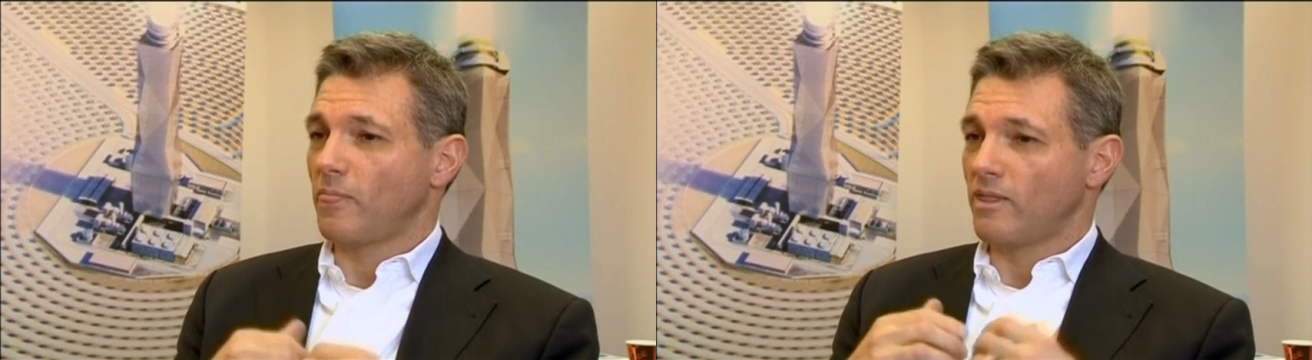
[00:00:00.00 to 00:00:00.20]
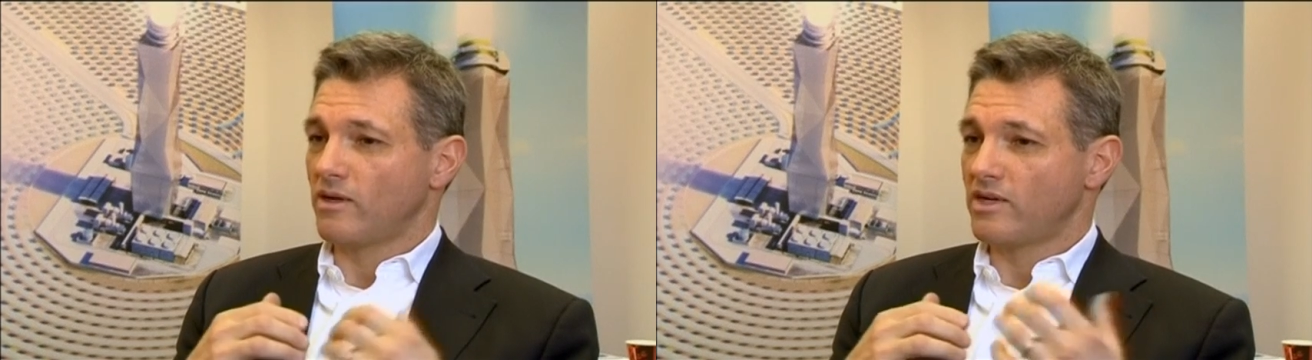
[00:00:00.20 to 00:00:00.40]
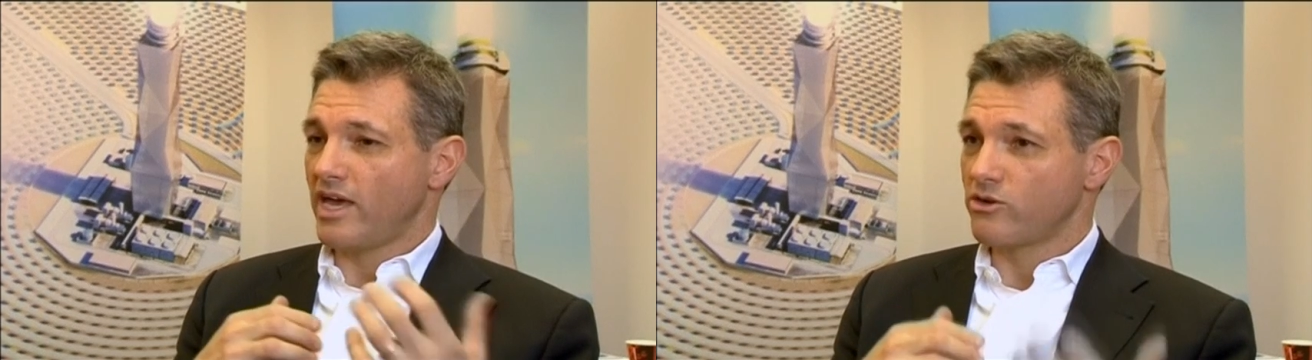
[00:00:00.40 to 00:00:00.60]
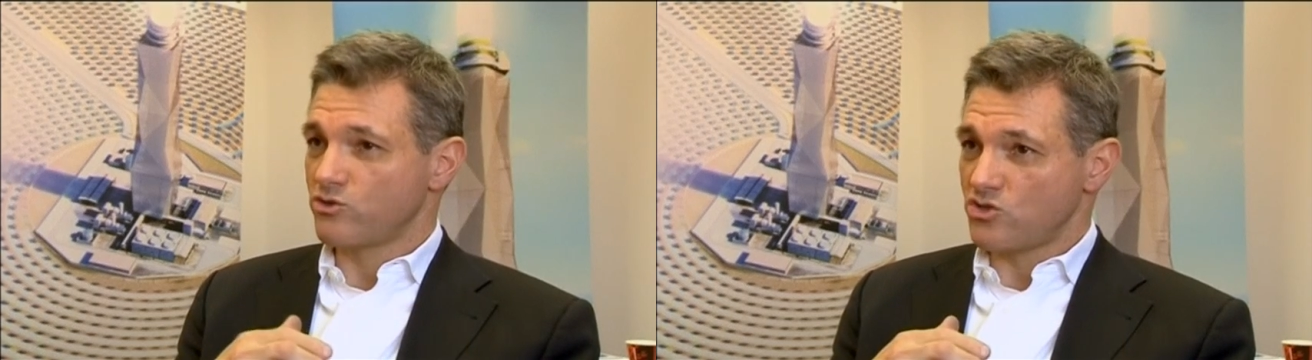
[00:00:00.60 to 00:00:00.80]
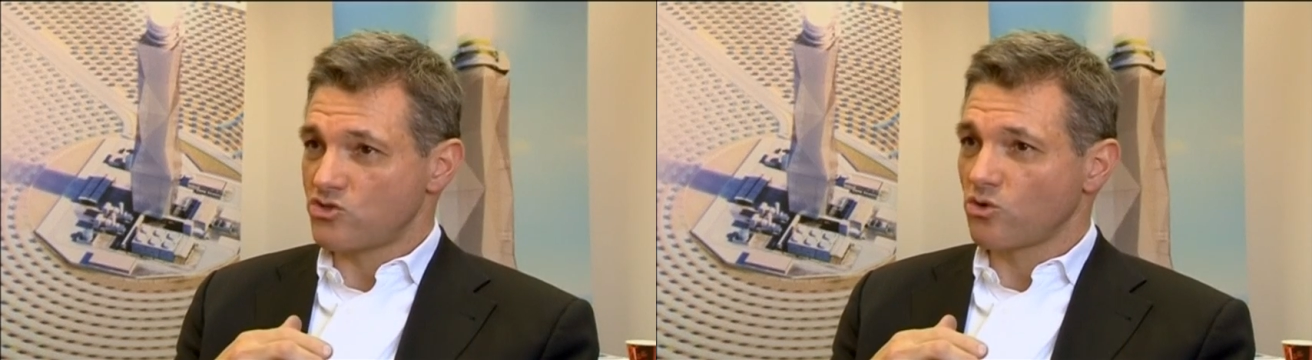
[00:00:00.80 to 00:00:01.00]
uh,
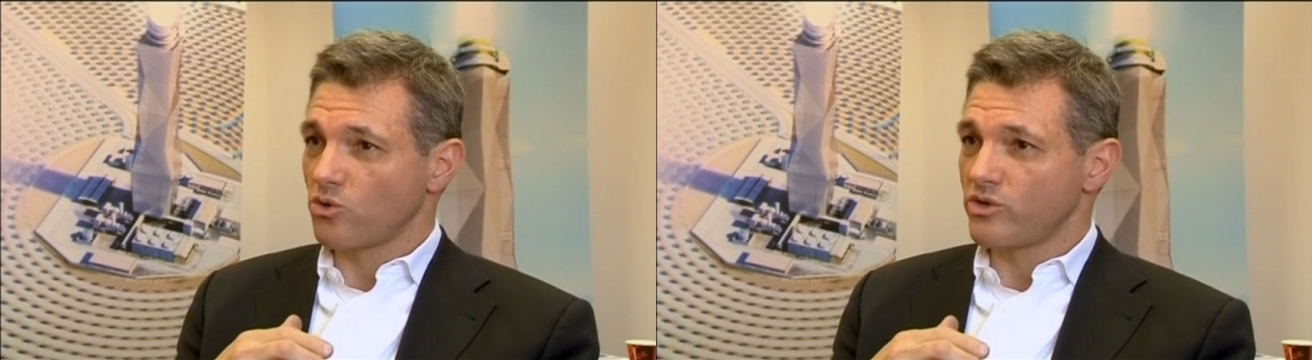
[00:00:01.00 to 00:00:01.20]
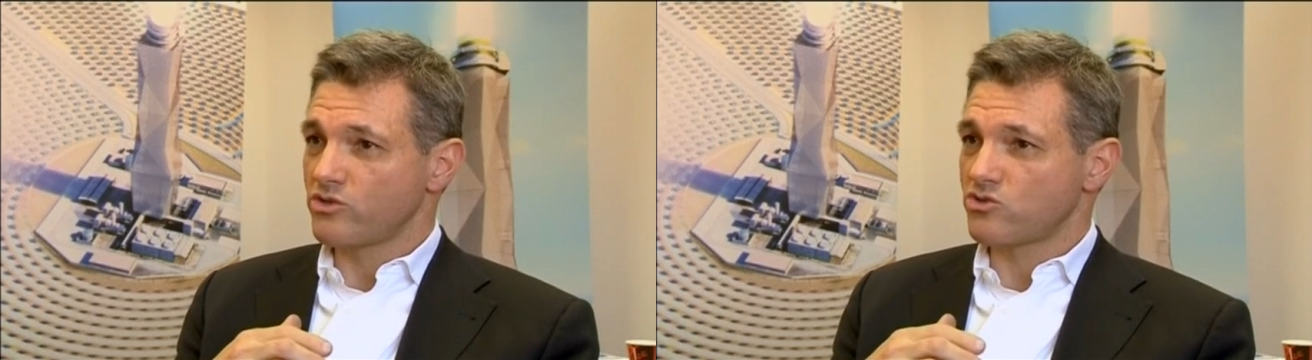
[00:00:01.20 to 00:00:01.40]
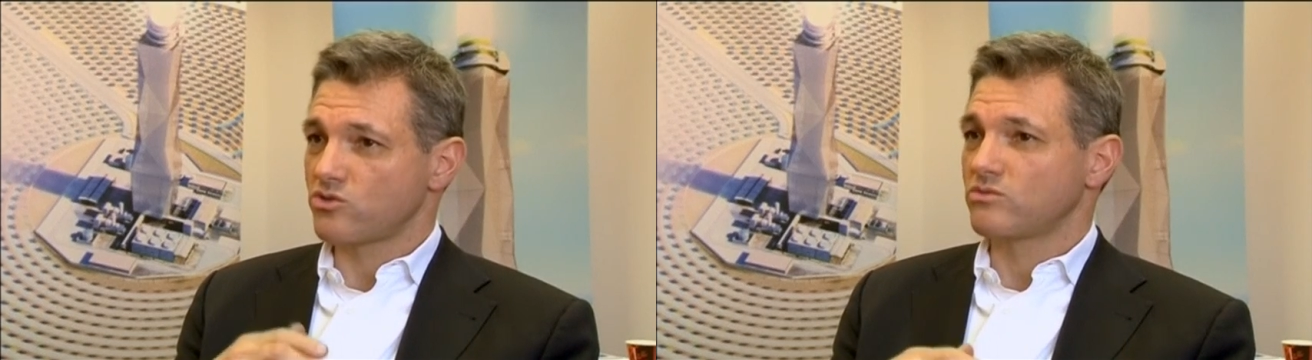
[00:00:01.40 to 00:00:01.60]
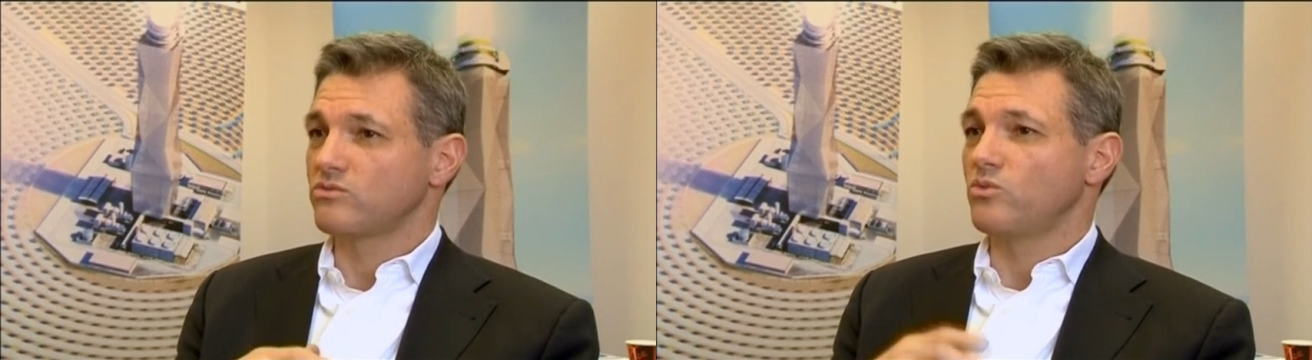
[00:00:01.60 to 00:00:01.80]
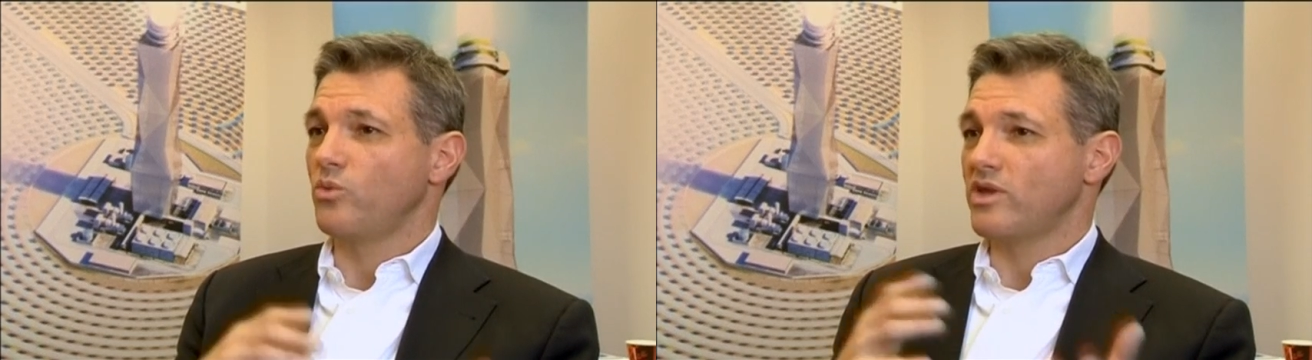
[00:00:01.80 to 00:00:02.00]
energy storage
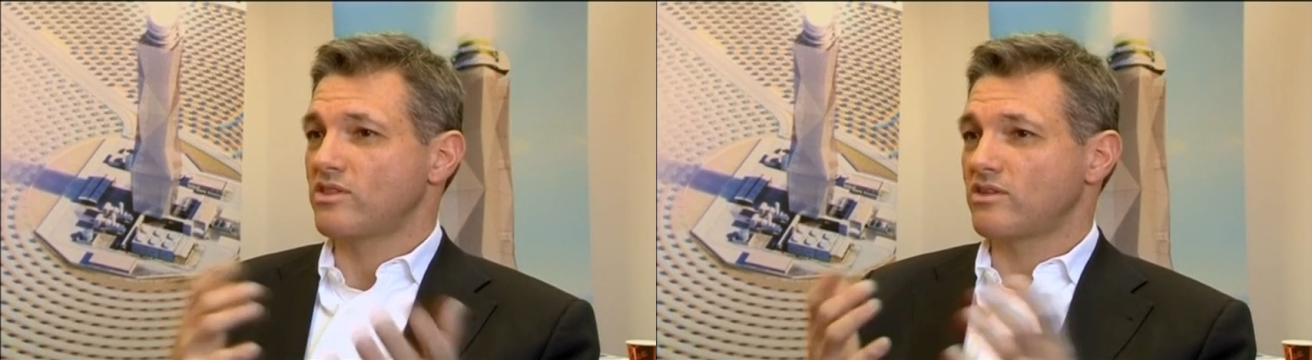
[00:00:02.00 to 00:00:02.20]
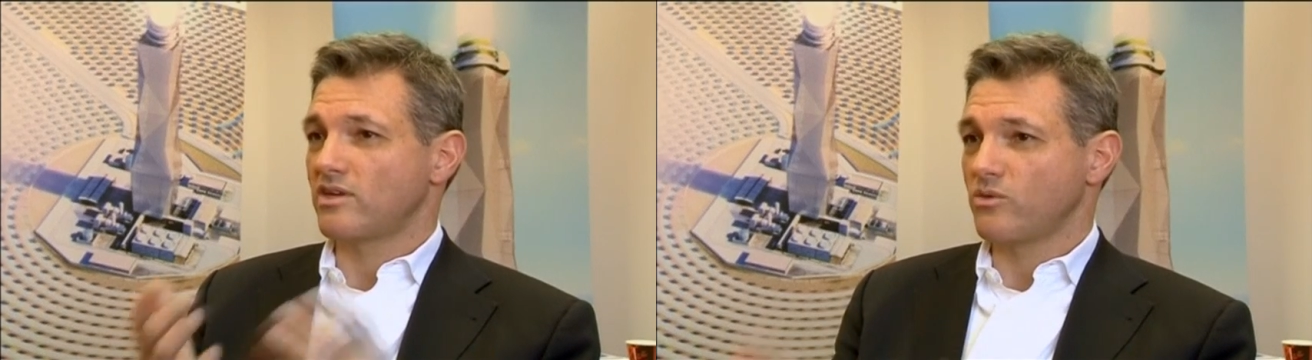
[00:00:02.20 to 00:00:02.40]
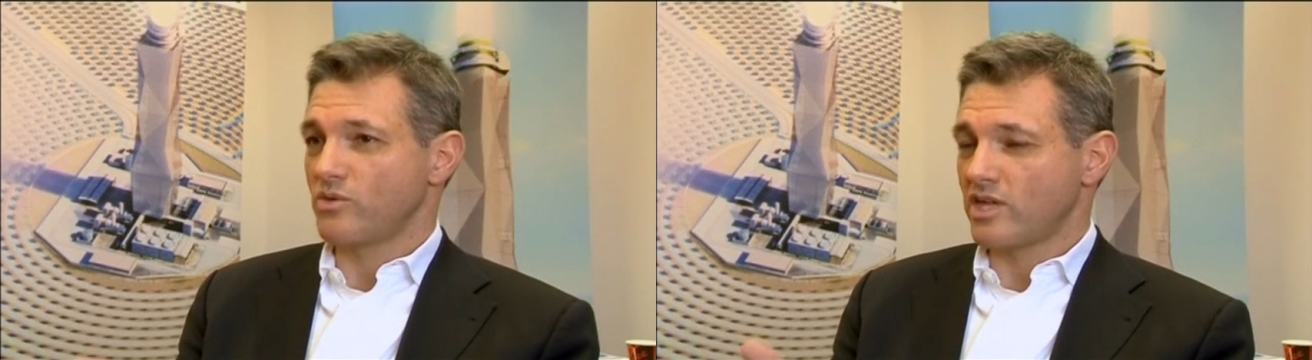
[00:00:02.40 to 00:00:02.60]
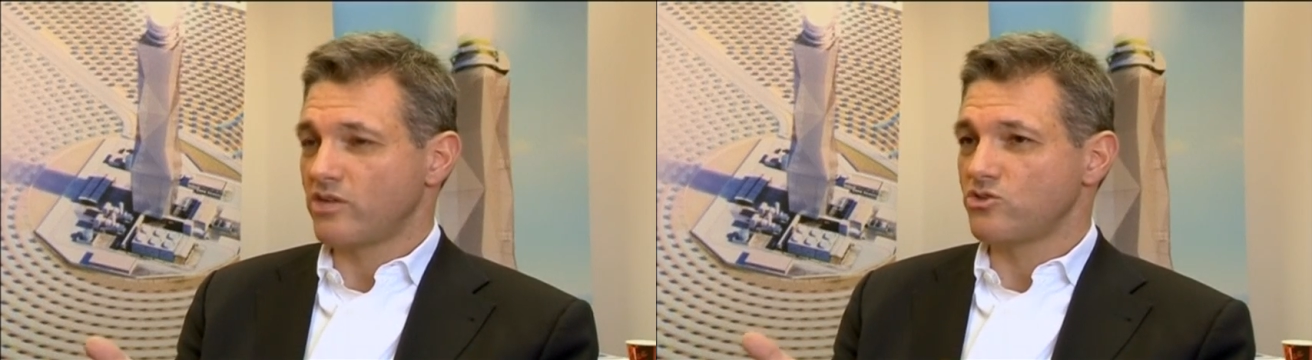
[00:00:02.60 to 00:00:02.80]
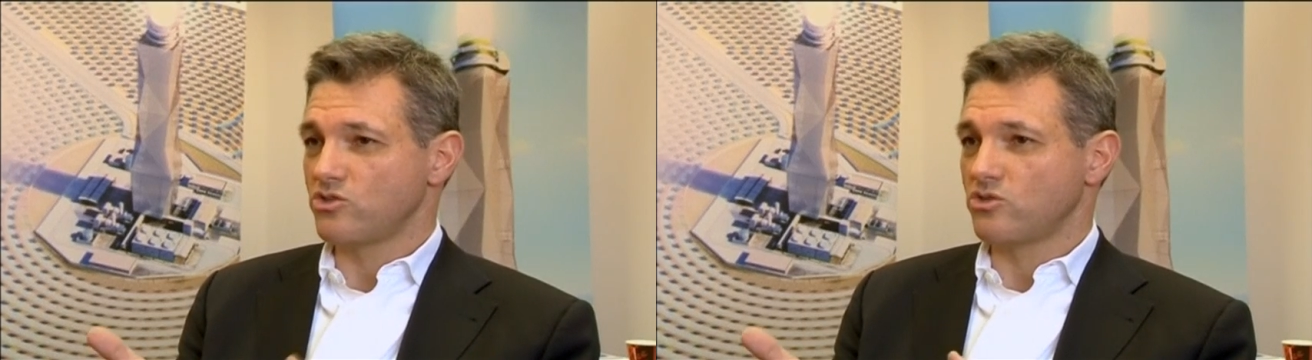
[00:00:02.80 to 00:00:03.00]
with, uh, with
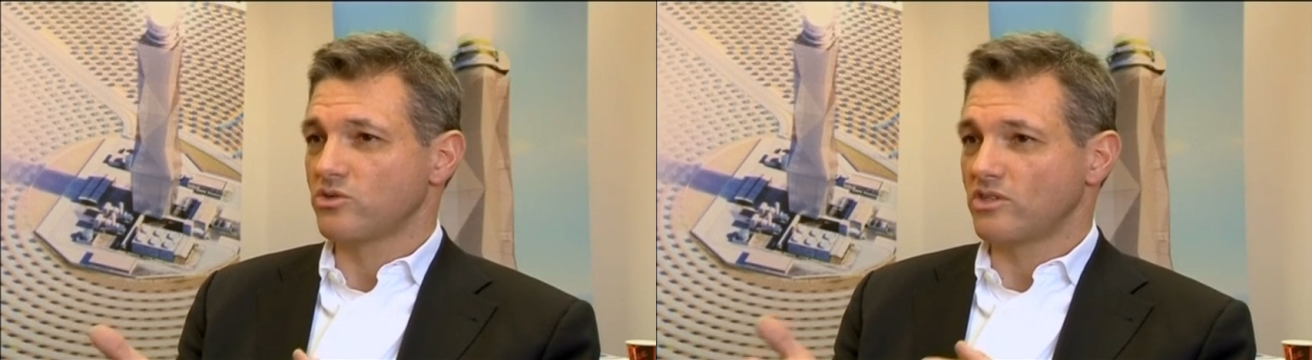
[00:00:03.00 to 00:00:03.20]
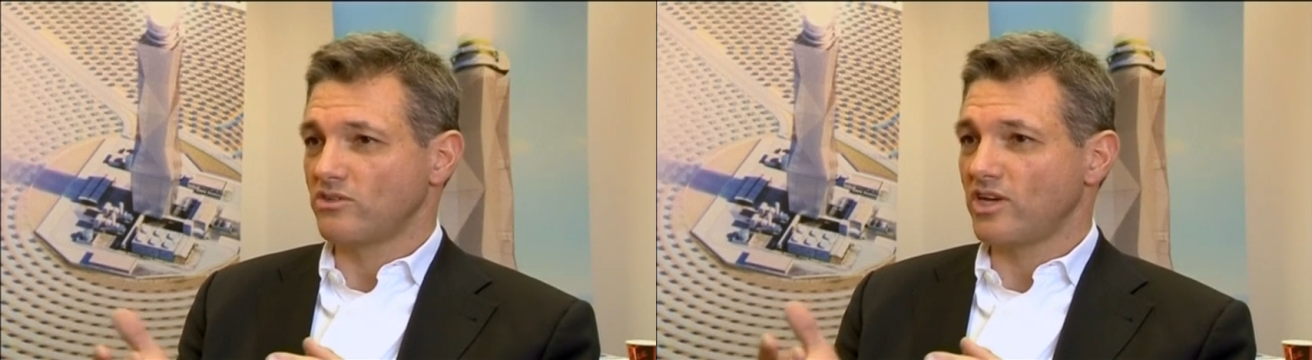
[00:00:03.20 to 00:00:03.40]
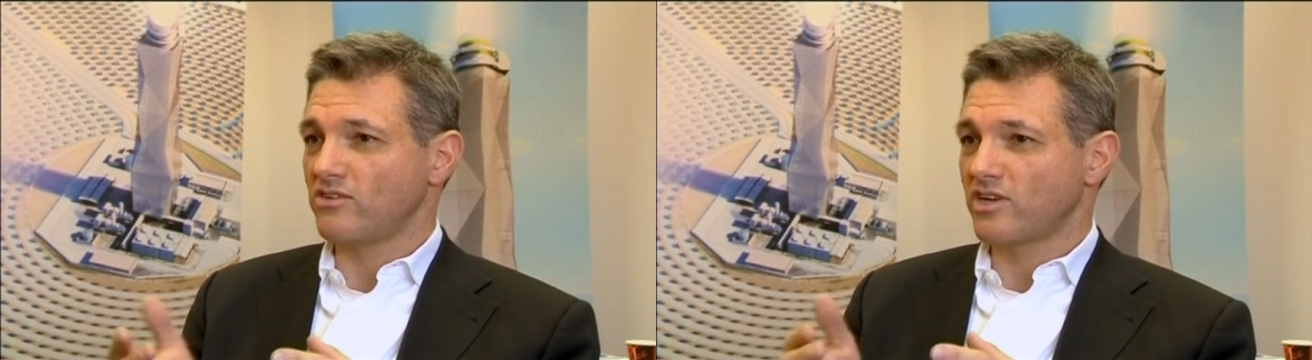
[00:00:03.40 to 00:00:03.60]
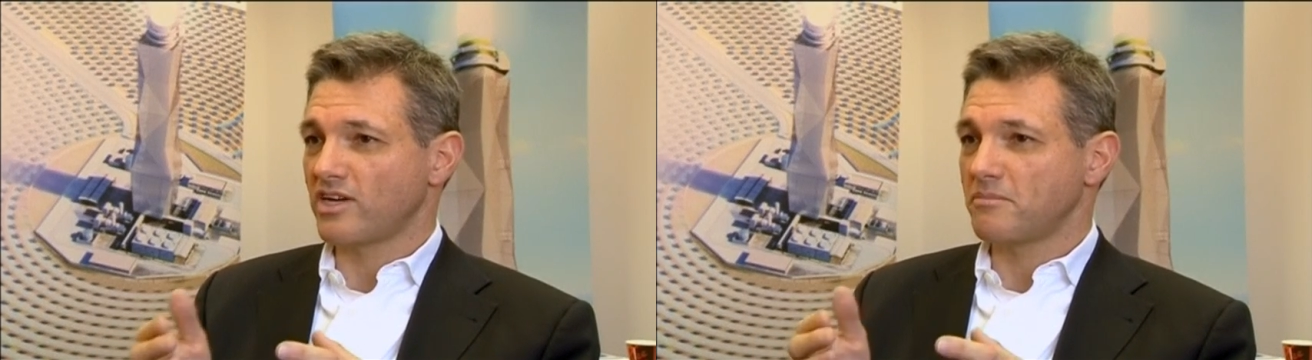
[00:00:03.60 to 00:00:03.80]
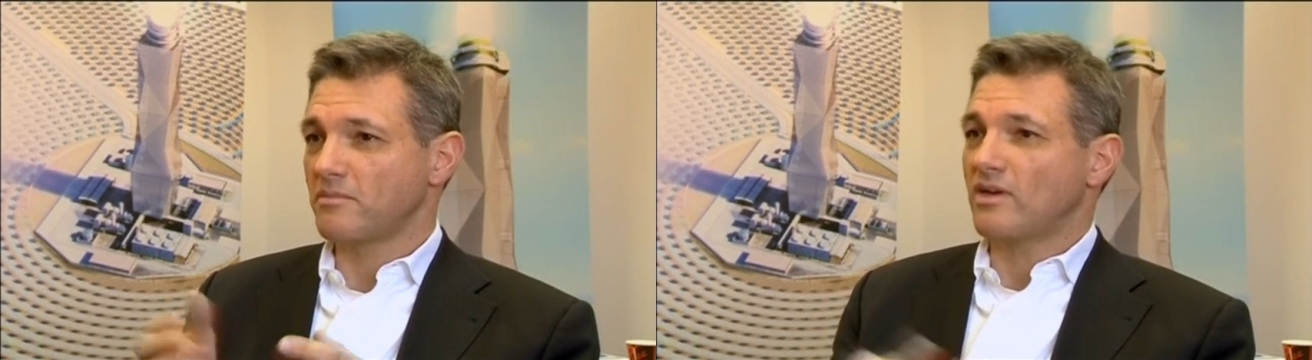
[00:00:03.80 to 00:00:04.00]
energy during the
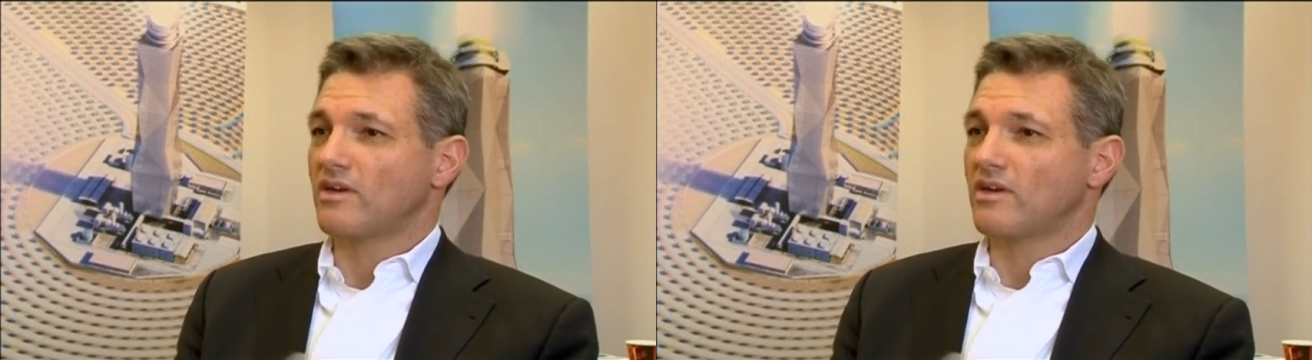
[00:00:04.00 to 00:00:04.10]
daytime.